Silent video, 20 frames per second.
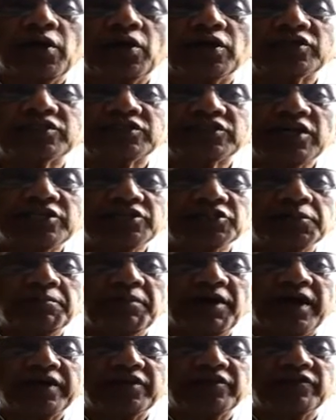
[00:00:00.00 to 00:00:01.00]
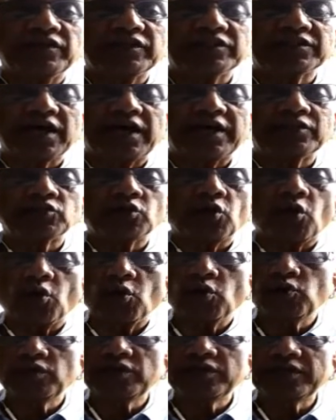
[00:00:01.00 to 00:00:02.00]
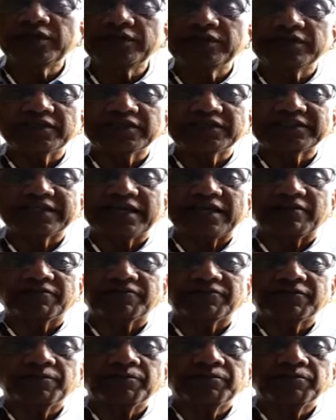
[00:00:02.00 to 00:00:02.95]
such a mind resides only in the self,